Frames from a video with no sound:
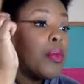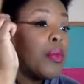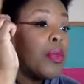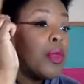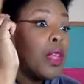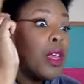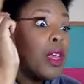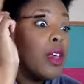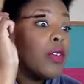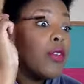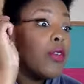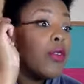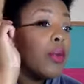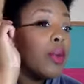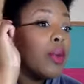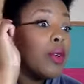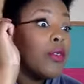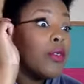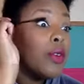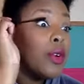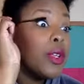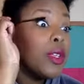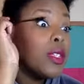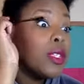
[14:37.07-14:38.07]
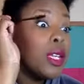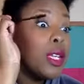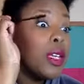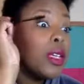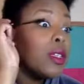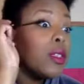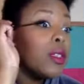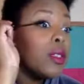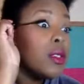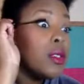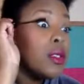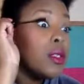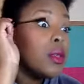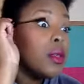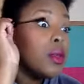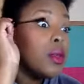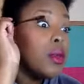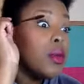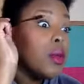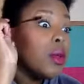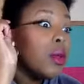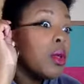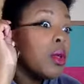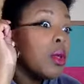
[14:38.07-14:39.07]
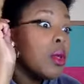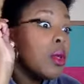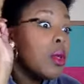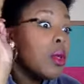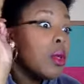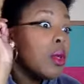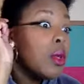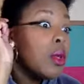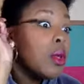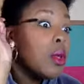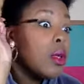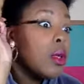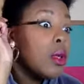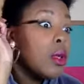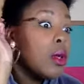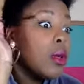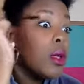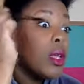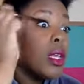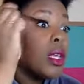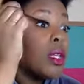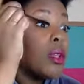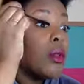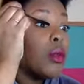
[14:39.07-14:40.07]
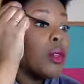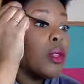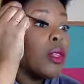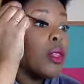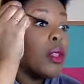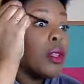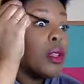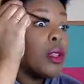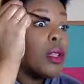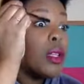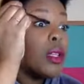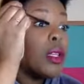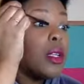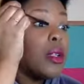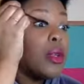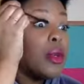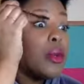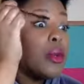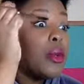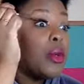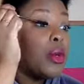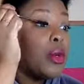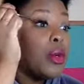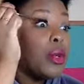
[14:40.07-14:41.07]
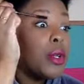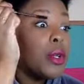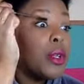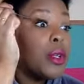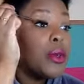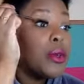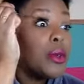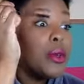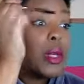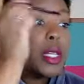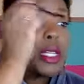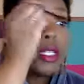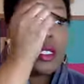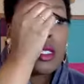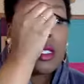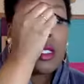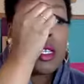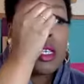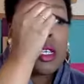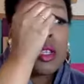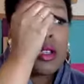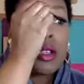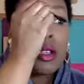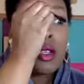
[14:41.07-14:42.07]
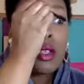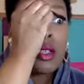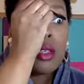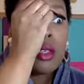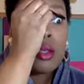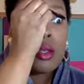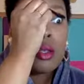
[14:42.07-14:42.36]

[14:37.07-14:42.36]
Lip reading: I have about 40 seconds, so going in with a little more mascara.